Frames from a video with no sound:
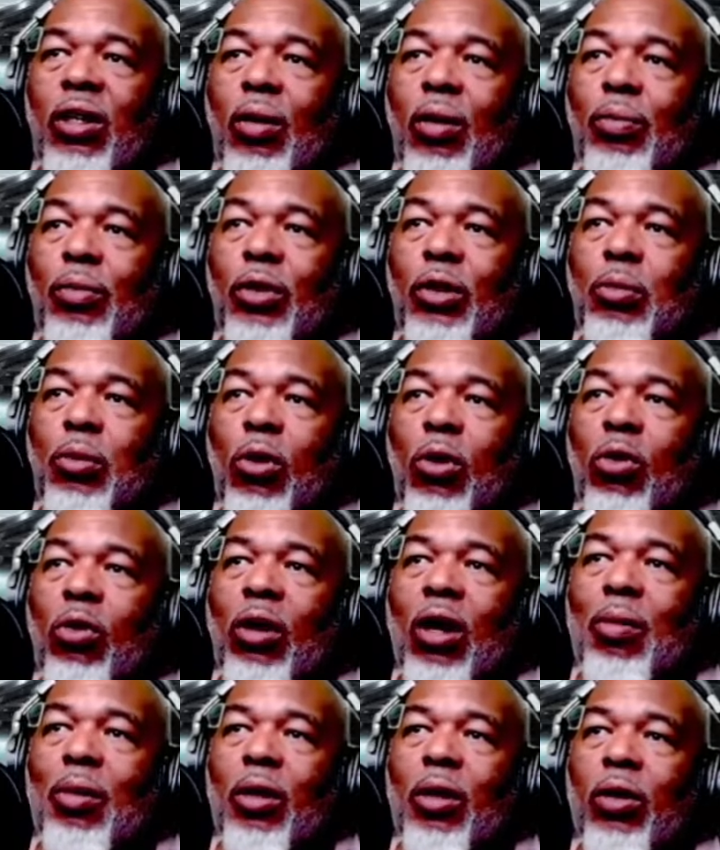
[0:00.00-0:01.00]
to dump this
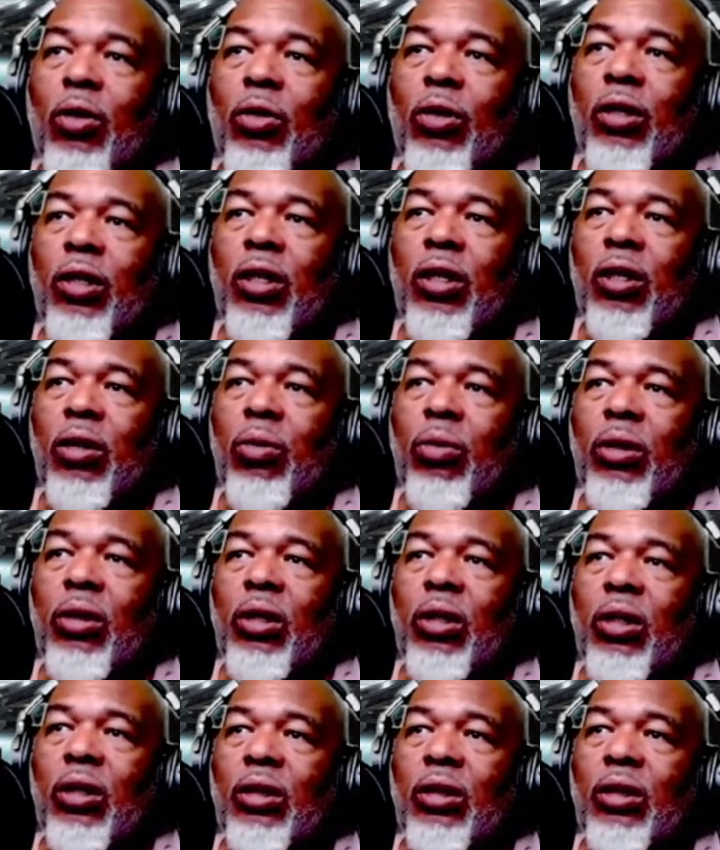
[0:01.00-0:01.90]
program and go to the other one,